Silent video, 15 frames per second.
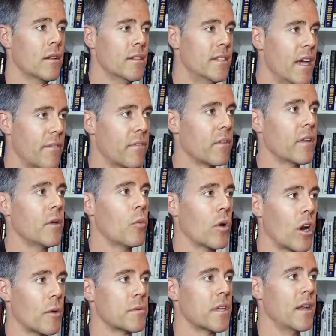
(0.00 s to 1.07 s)
Definitely
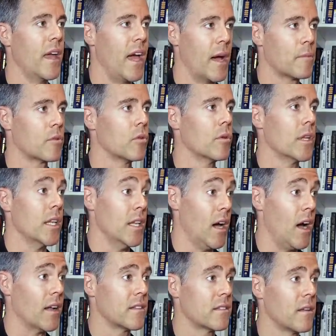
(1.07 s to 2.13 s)
100% absolutely
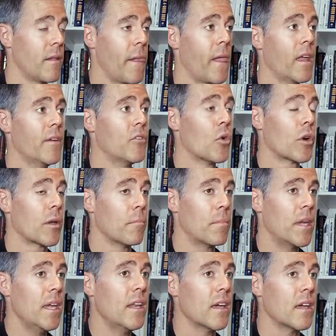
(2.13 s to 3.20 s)
not. If you're
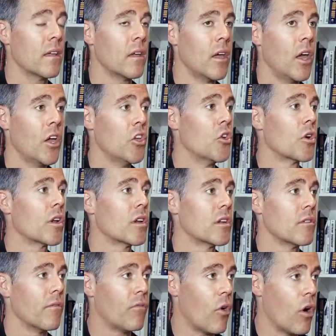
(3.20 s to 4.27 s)
competing, you're going to
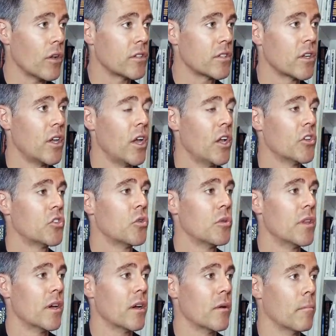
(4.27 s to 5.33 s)
default to
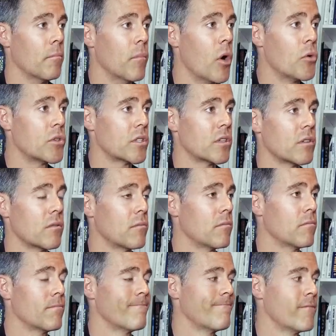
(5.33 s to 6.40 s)
the most
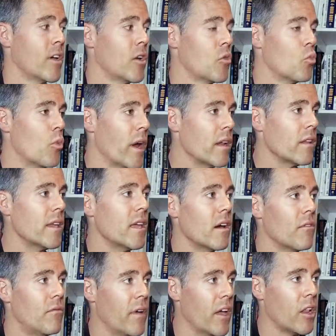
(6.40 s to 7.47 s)
readily
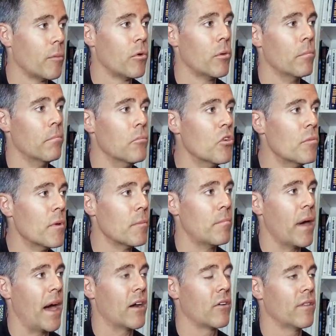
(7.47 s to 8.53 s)
available
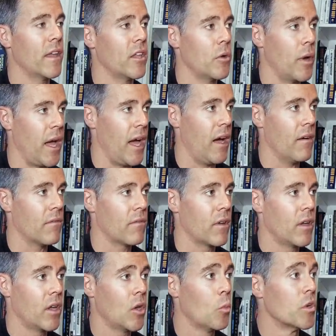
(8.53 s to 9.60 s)
movement pattern that you have
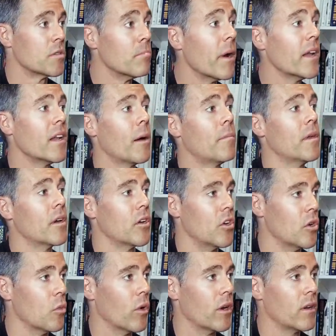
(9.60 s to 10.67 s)
which might not be a
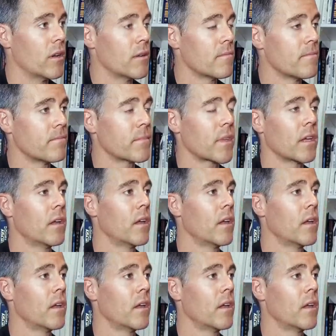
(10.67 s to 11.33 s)
good one. Mm-hmm.